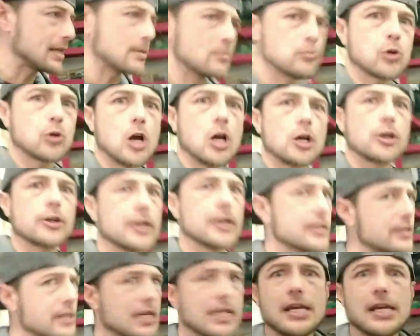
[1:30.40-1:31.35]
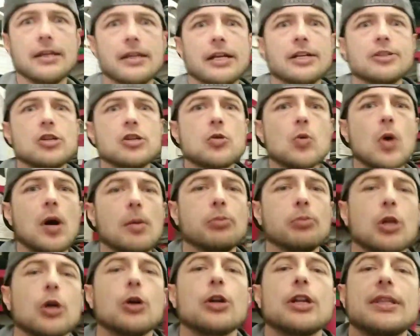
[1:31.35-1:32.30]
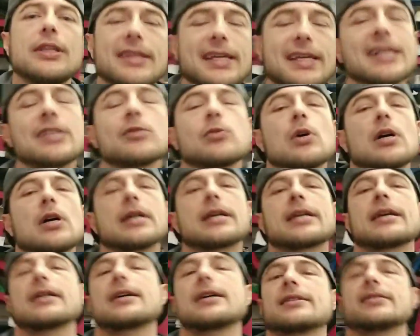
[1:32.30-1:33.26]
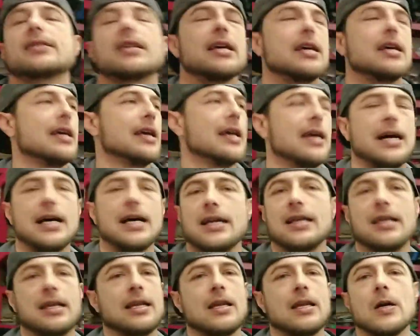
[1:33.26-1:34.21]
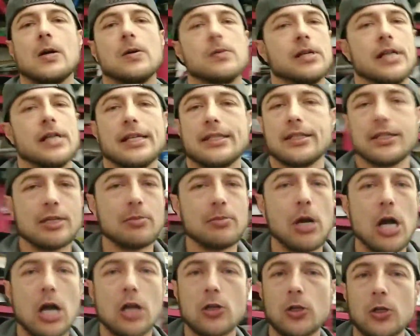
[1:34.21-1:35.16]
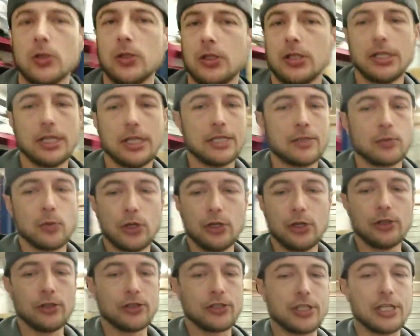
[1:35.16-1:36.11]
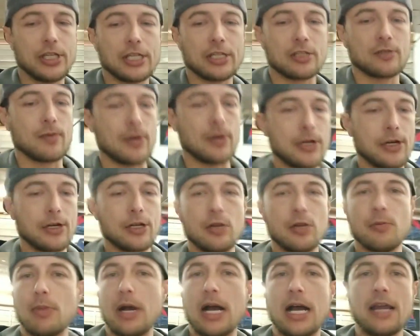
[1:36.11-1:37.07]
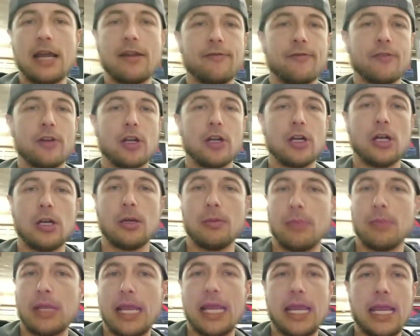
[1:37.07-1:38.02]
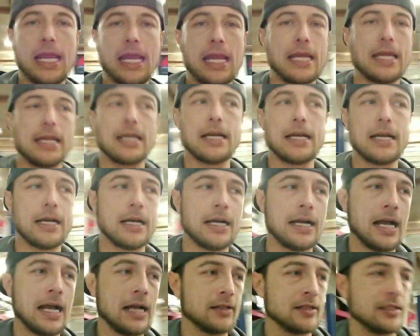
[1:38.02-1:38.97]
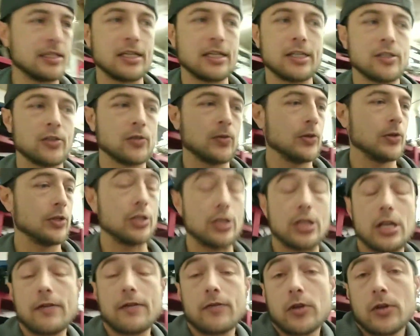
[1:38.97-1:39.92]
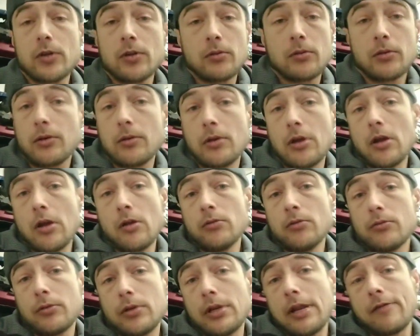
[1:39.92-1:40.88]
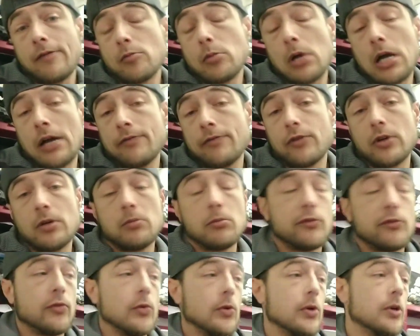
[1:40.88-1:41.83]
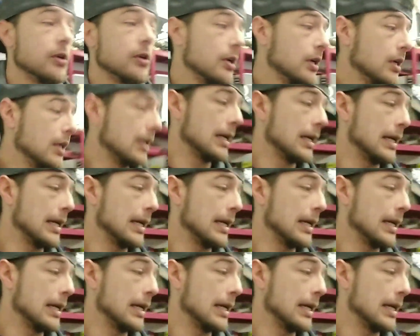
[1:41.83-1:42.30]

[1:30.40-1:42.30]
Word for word: same progress that you uploaded? That's why, guys. I, you know, it's a debacle. It's one of those things where you buy from a uh, outside source you never, you know, never bought from before,